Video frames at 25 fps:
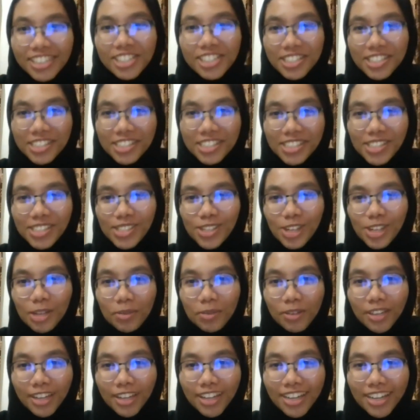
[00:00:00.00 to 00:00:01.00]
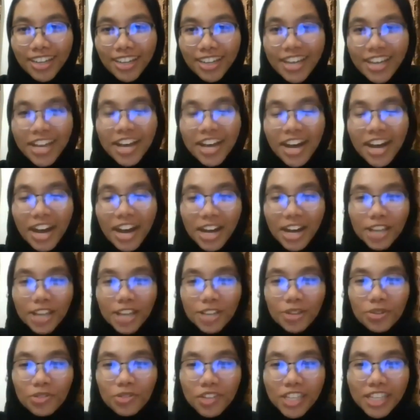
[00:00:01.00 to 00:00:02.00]
She's still in Sekolah Menengah. Are you
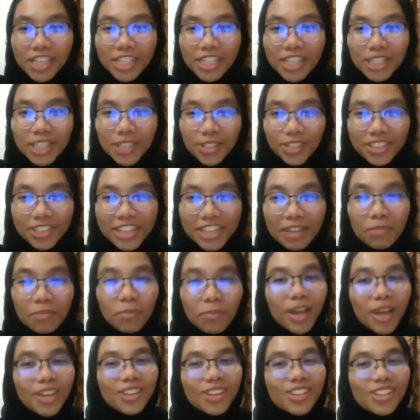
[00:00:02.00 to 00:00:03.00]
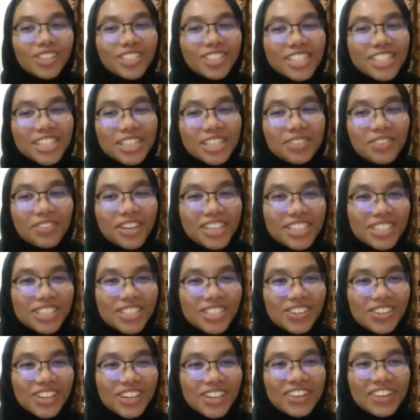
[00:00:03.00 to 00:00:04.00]
really good in biology when in
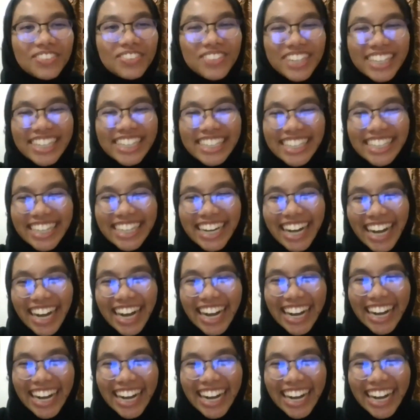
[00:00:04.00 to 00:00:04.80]
Sekolah Menengah?